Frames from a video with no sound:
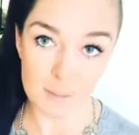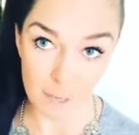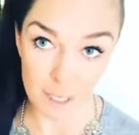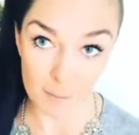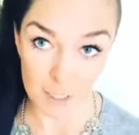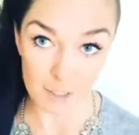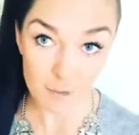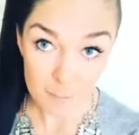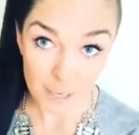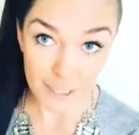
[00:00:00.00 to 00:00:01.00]
to making a massive
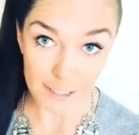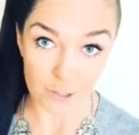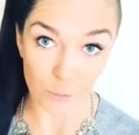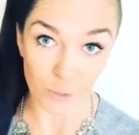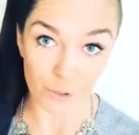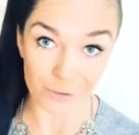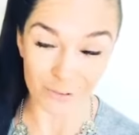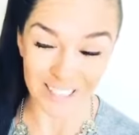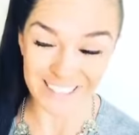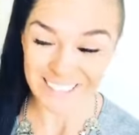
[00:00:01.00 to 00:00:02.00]
impact in the world,
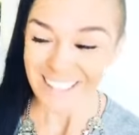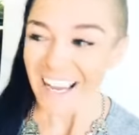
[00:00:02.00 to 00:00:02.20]
right?